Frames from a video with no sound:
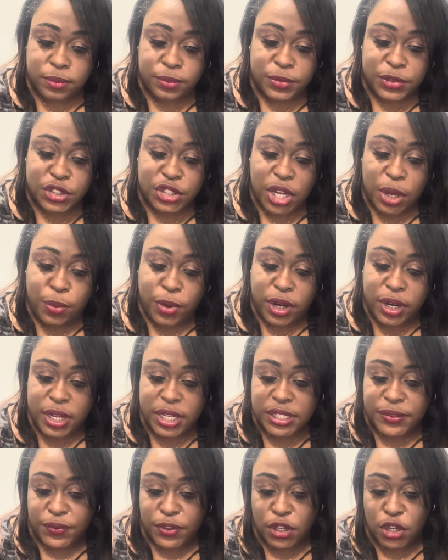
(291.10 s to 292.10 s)
Shea butter
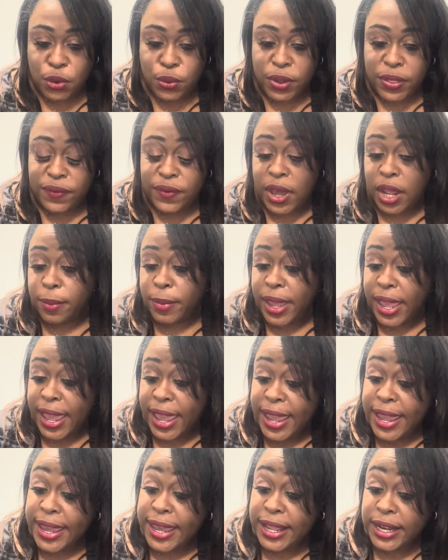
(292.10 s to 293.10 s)
is filled with vitamin
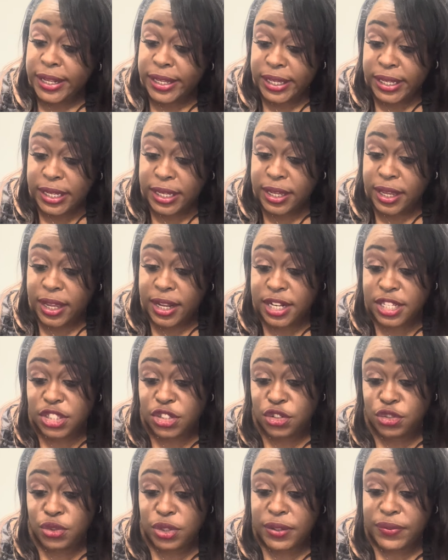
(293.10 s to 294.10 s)
A and E and
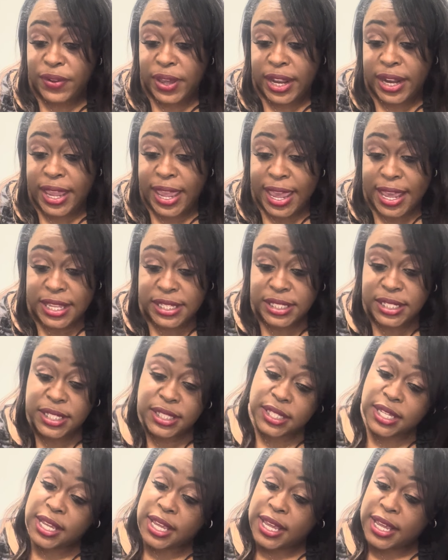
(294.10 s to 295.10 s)
essential fatty
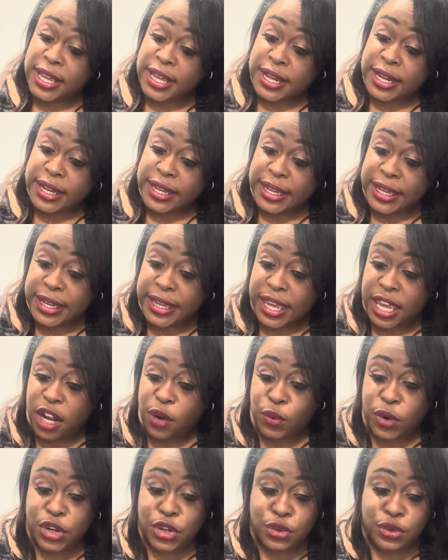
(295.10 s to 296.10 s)
acids. It can
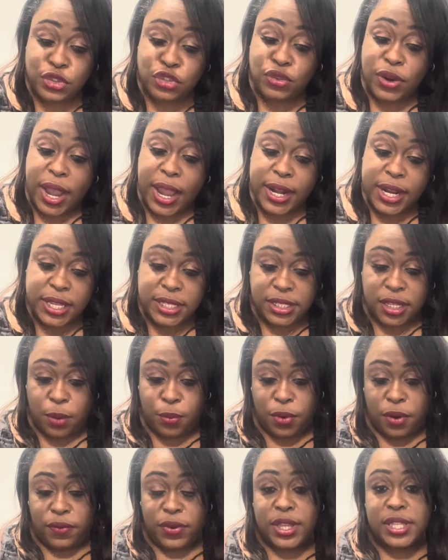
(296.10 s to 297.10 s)
reduce dryness and
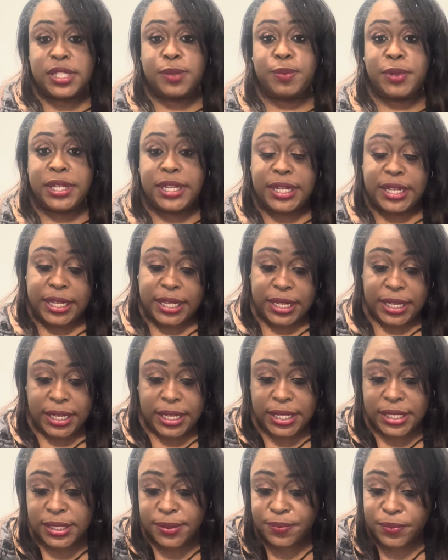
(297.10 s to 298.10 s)
prevent split
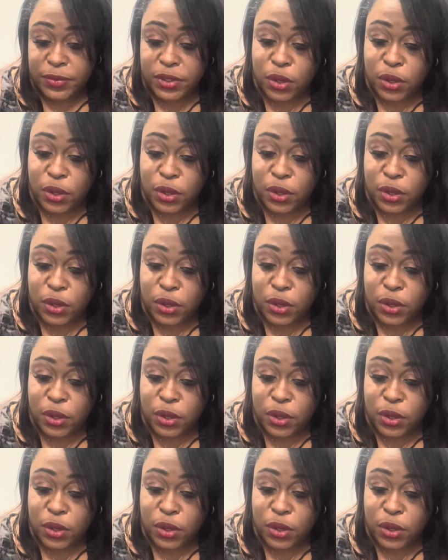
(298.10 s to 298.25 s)
ends.